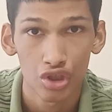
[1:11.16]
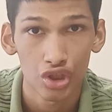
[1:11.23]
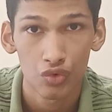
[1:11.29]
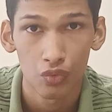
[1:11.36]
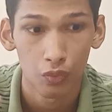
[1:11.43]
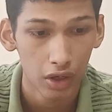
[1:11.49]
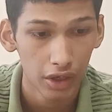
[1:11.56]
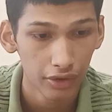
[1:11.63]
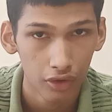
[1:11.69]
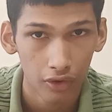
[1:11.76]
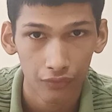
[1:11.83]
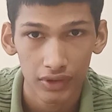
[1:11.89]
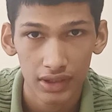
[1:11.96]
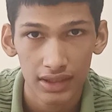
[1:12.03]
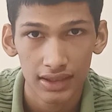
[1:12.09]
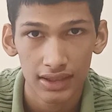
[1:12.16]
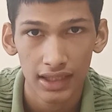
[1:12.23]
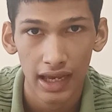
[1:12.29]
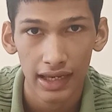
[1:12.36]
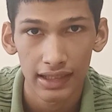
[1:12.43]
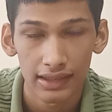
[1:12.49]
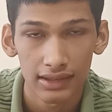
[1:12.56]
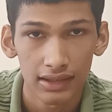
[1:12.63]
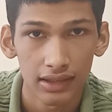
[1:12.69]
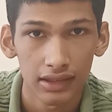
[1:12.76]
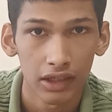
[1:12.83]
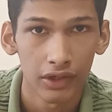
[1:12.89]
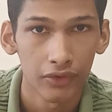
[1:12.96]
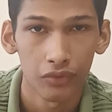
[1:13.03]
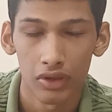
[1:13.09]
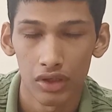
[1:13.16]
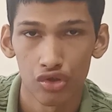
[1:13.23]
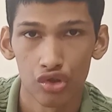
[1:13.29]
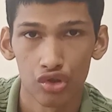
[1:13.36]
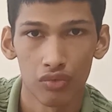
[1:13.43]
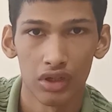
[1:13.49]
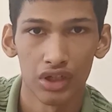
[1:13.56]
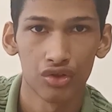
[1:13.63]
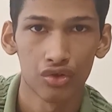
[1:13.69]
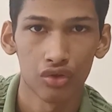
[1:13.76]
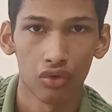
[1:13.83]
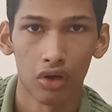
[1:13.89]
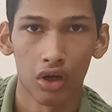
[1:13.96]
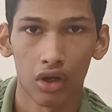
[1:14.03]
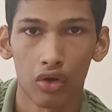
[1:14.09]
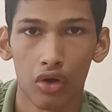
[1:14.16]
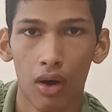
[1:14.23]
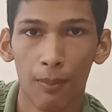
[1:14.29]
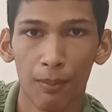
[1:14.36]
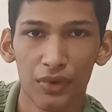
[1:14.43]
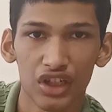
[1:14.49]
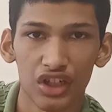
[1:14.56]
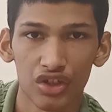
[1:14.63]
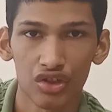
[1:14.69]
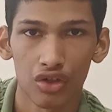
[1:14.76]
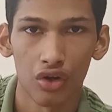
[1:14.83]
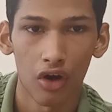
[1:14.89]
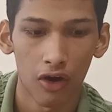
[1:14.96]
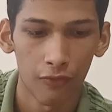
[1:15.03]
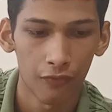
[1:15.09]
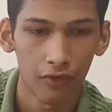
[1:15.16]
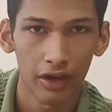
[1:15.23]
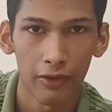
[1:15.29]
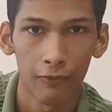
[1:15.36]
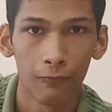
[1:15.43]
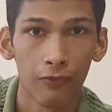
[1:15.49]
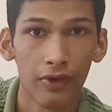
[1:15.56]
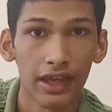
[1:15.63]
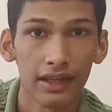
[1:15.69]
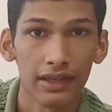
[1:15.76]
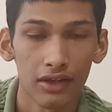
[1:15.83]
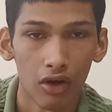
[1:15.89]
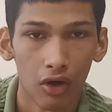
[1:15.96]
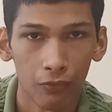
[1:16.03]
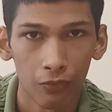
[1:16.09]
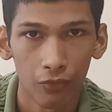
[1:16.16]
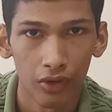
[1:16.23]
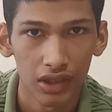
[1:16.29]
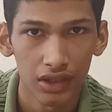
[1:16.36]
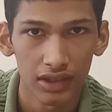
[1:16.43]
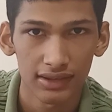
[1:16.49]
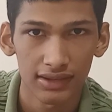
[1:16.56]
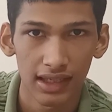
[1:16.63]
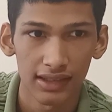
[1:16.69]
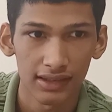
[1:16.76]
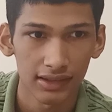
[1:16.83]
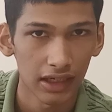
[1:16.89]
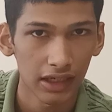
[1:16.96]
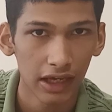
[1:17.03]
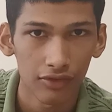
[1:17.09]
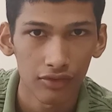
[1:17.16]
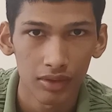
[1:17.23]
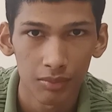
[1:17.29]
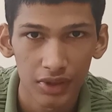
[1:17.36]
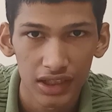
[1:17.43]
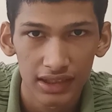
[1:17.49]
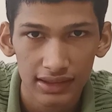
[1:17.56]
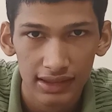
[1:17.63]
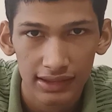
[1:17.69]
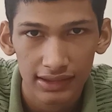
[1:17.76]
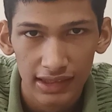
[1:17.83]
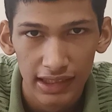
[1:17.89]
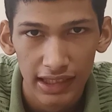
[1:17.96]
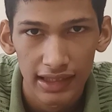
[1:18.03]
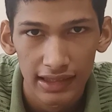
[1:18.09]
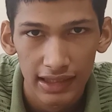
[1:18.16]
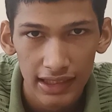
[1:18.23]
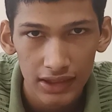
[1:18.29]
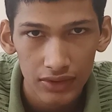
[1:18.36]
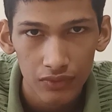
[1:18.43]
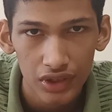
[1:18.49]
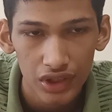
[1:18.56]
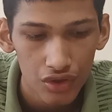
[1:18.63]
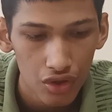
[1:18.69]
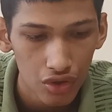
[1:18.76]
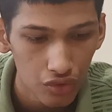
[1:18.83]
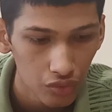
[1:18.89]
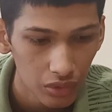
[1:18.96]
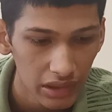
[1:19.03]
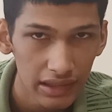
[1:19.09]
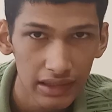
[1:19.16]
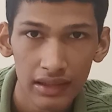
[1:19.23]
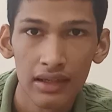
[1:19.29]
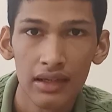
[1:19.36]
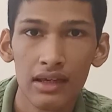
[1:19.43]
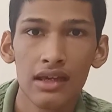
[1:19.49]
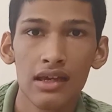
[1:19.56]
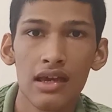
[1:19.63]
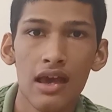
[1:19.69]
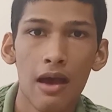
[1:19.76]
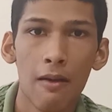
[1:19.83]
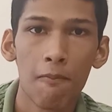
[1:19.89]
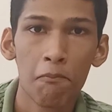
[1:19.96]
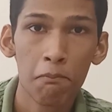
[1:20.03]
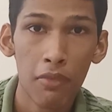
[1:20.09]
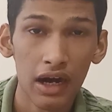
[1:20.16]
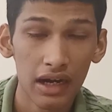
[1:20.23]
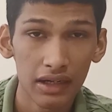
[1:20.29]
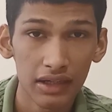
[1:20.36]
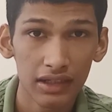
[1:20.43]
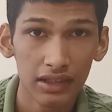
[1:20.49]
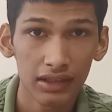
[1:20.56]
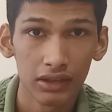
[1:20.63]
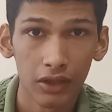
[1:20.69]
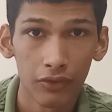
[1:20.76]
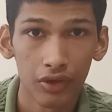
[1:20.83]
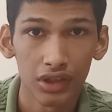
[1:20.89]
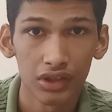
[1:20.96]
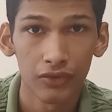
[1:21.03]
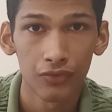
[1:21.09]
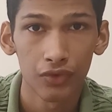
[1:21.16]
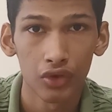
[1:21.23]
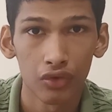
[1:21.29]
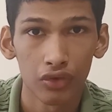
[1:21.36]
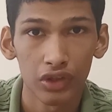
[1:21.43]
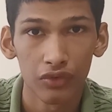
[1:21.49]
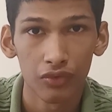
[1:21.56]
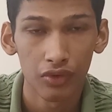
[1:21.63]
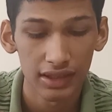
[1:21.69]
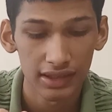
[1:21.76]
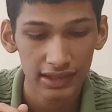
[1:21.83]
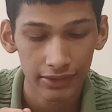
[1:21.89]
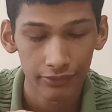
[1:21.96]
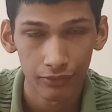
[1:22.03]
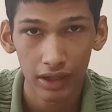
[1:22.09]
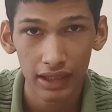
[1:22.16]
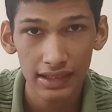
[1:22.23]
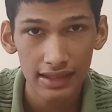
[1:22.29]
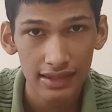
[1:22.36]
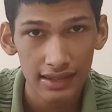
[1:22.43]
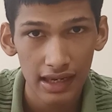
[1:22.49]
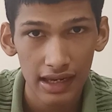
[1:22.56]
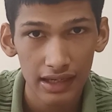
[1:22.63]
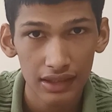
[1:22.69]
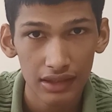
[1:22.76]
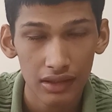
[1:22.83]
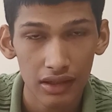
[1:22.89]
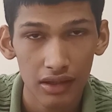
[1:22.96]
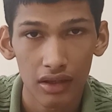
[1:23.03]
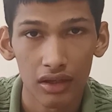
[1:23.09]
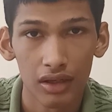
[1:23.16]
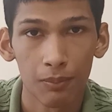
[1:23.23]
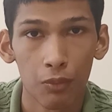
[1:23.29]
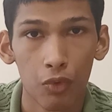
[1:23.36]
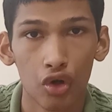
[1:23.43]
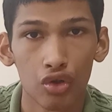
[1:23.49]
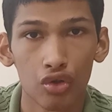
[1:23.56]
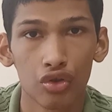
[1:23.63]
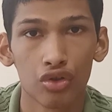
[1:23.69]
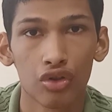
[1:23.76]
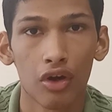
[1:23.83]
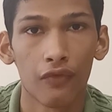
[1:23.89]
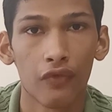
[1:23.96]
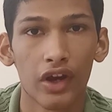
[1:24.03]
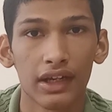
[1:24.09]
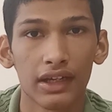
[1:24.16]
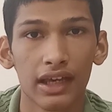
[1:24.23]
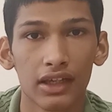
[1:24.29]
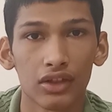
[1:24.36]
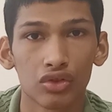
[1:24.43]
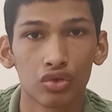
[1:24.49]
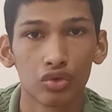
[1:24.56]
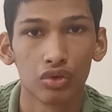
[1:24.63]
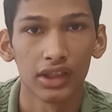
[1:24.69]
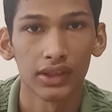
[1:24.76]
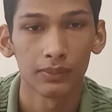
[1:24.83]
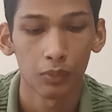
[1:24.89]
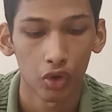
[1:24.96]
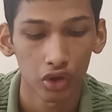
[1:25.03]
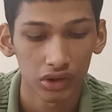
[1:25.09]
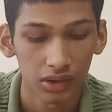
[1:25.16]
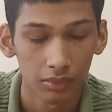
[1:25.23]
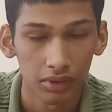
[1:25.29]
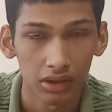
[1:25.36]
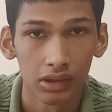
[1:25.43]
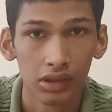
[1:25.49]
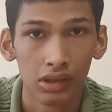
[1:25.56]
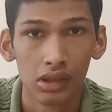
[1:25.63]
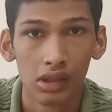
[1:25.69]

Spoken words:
just one of these signs. It will usually show a combination of various signs that I will be discussing in this video today. But either ways, if you even see one sign, report to your vet as soon as possible.